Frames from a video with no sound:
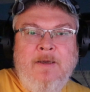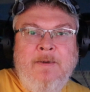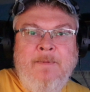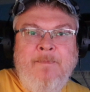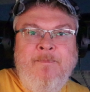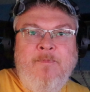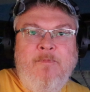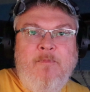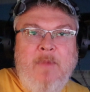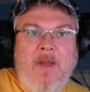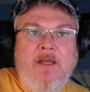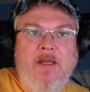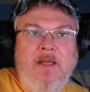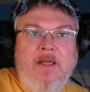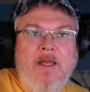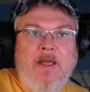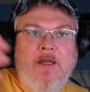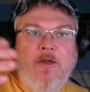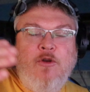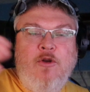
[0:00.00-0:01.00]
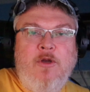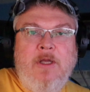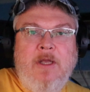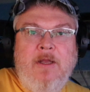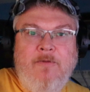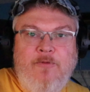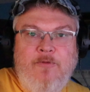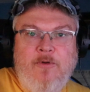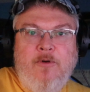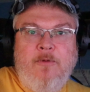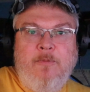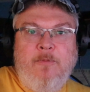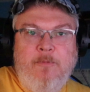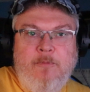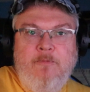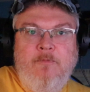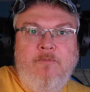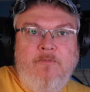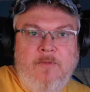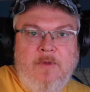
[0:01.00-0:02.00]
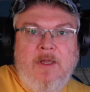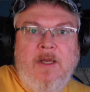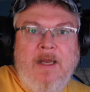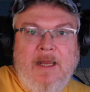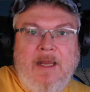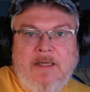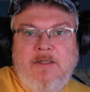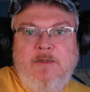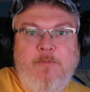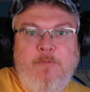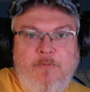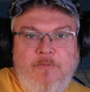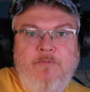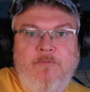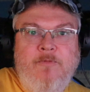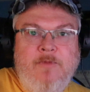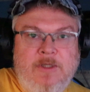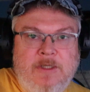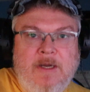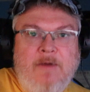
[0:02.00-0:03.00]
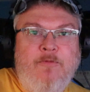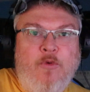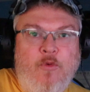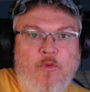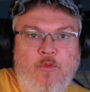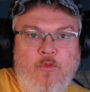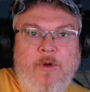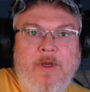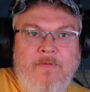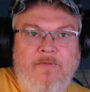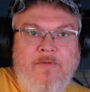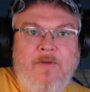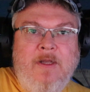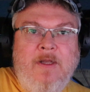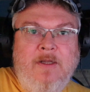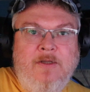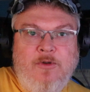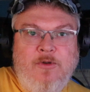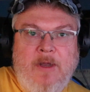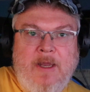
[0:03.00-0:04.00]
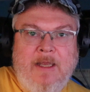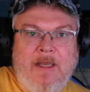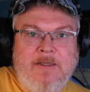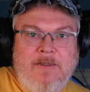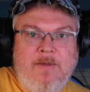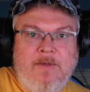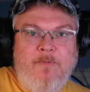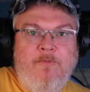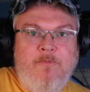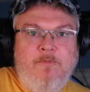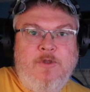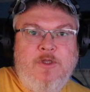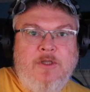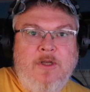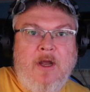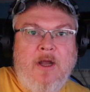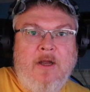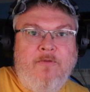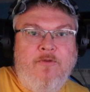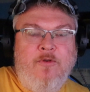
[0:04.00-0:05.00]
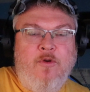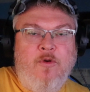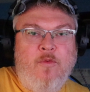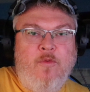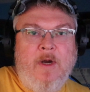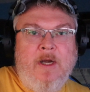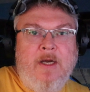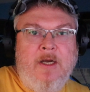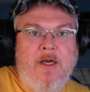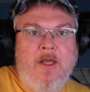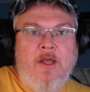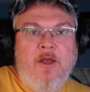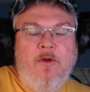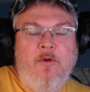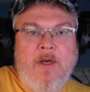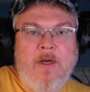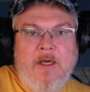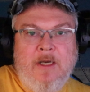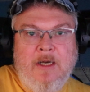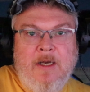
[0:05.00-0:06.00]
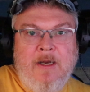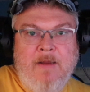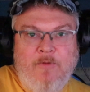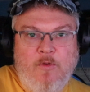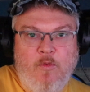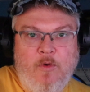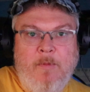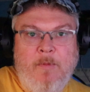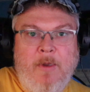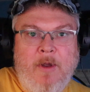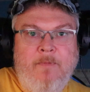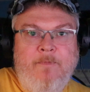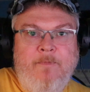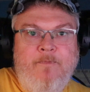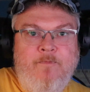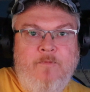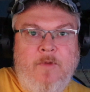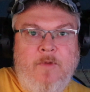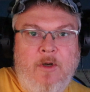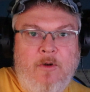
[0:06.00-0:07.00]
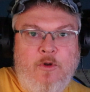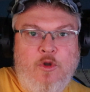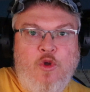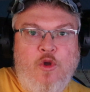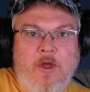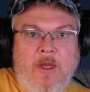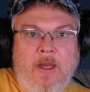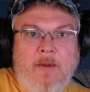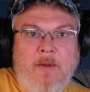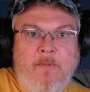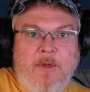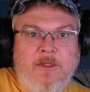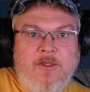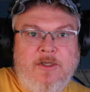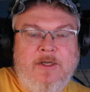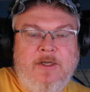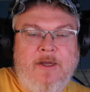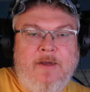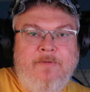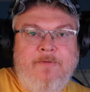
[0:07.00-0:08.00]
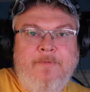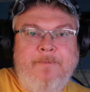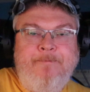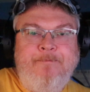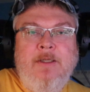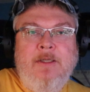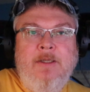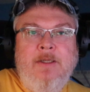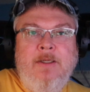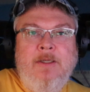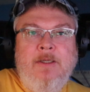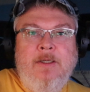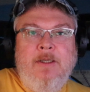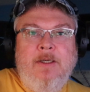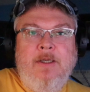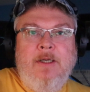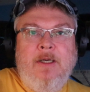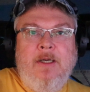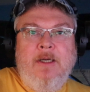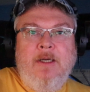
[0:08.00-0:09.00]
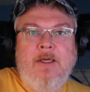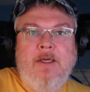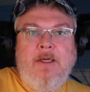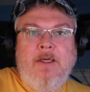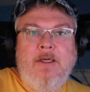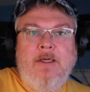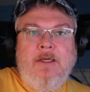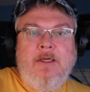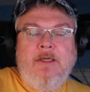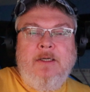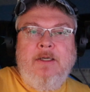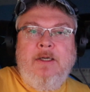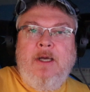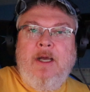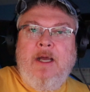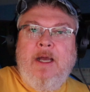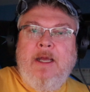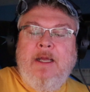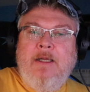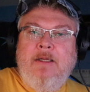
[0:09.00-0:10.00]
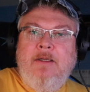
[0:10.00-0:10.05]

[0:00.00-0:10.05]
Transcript: mainly like cooking for the next several refeeds. So I had some stock food ready to go, and I didn't have to worry about cooking a bunch of stuff. I